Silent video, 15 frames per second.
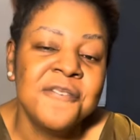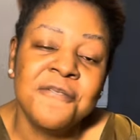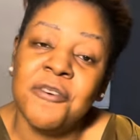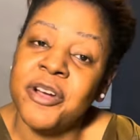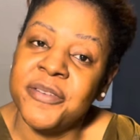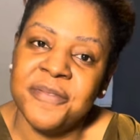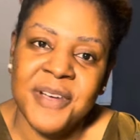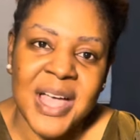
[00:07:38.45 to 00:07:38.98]

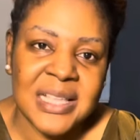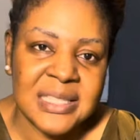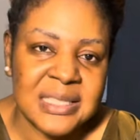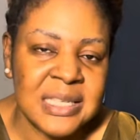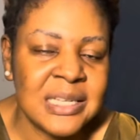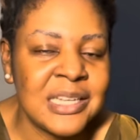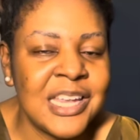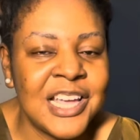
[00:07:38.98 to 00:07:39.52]
for
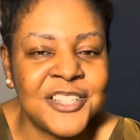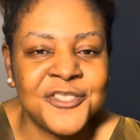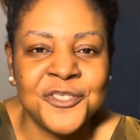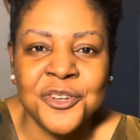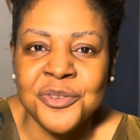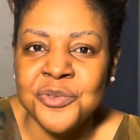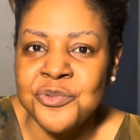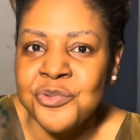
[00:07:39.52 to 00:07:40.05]
fasting he has
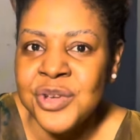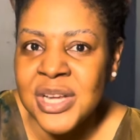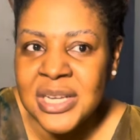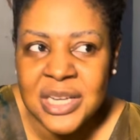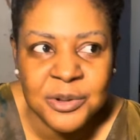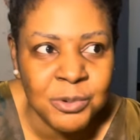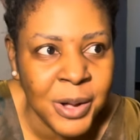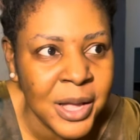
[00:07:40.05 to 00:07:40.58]
done
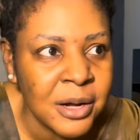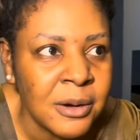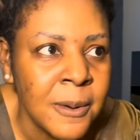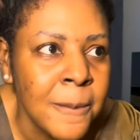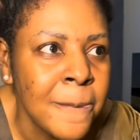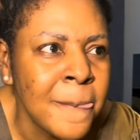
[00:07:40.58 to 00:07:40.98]
really well